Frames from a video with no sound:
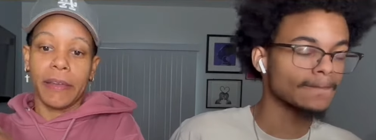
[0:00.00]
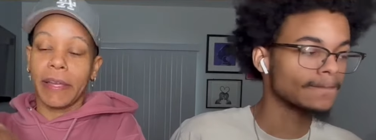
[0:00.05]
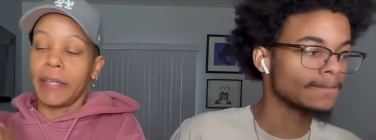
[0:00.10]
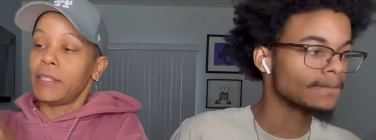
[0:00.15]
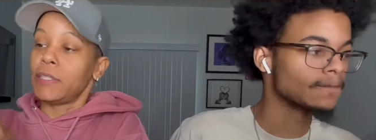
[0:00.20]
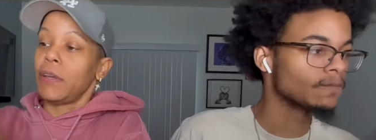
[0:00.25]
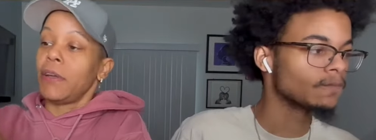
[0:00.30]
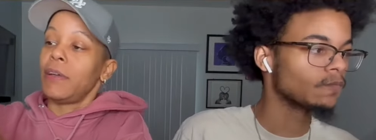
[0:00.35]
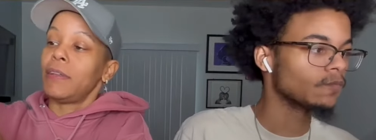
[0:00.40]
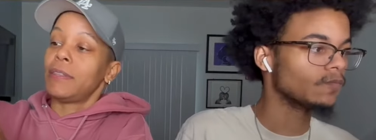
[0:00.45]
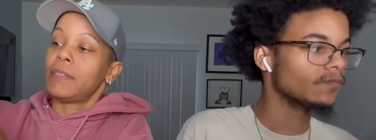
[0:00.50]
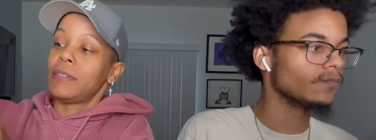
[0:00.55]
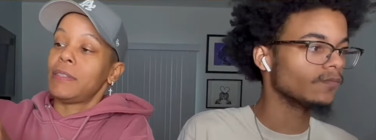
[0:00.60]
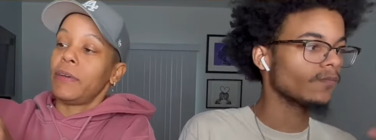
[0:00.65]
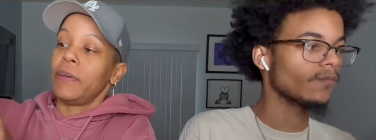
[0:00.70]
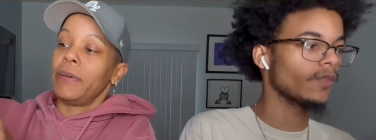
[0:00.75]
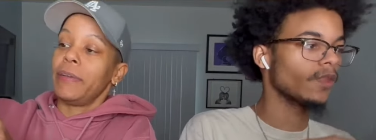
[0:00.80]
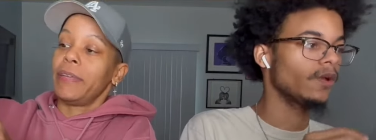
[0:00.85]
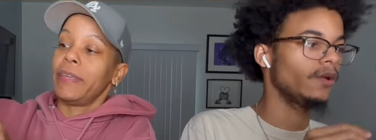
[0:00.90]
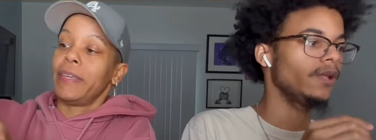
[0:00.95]
Speaker 1: crazy,
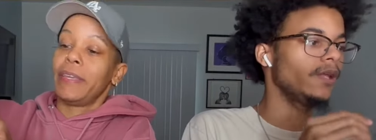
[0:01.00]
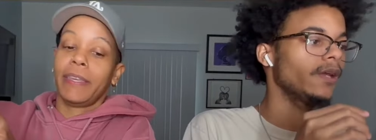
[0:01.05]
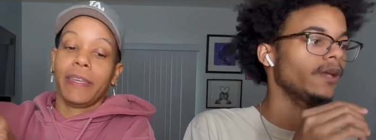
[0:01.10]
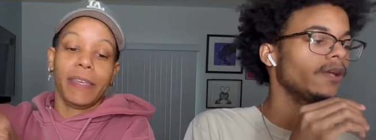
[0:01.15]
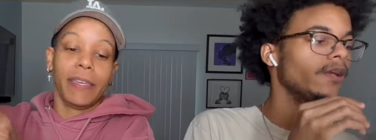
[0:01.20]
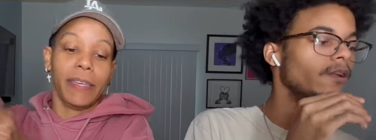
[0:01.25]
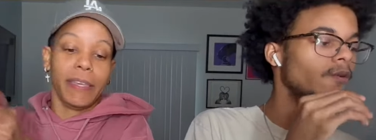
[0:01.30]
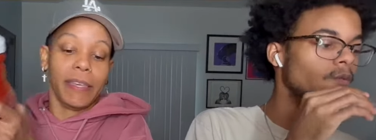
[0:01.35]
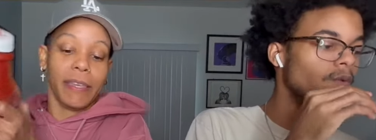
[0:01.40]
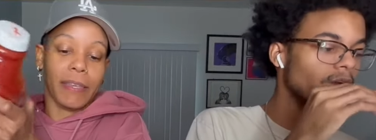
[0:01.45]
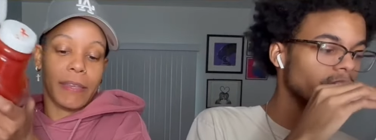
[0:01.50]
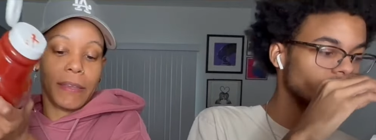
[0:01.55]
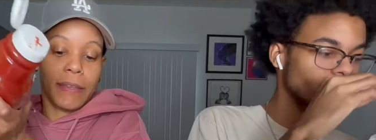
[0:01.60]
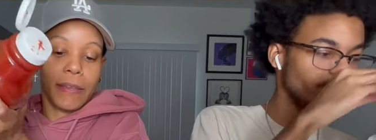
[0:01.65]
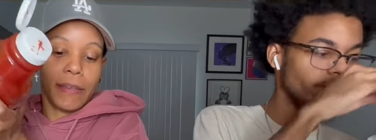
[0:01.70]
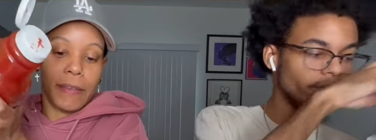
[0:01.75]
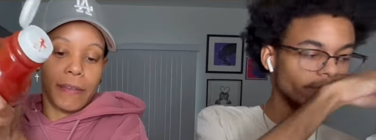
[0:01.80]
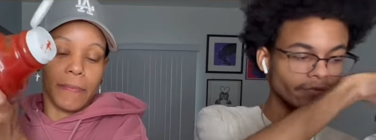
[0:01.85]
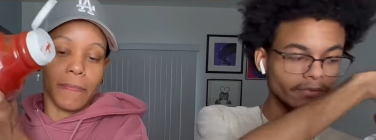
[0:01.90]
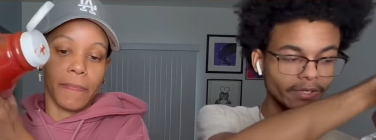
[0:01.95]
and
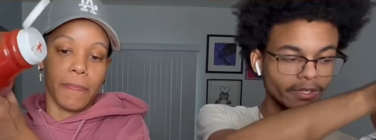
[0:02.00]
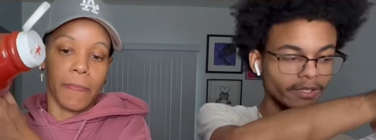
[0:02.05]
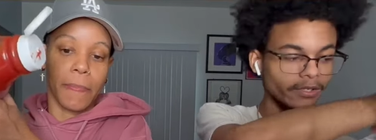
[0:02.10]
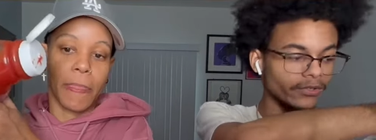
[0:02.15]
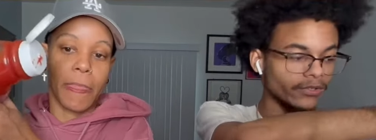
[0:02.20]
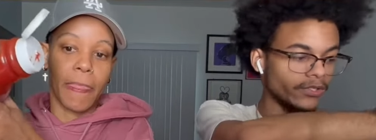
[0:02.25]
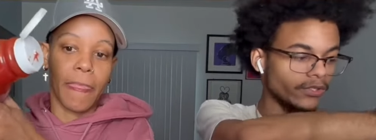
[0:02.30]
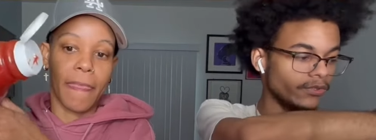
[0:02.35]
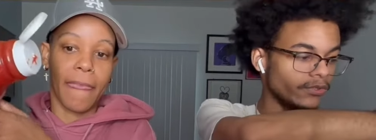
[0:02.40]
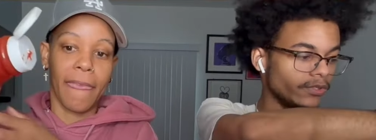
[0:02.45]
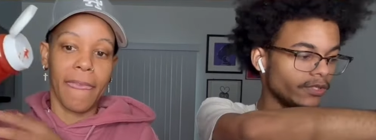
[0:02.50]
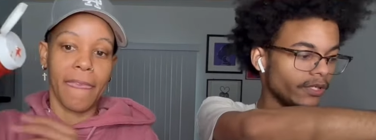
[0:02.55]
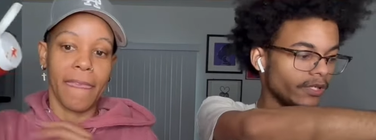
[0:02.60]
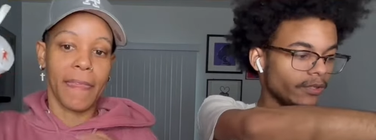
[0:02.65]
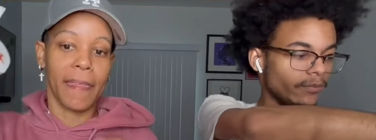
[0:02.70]
especially in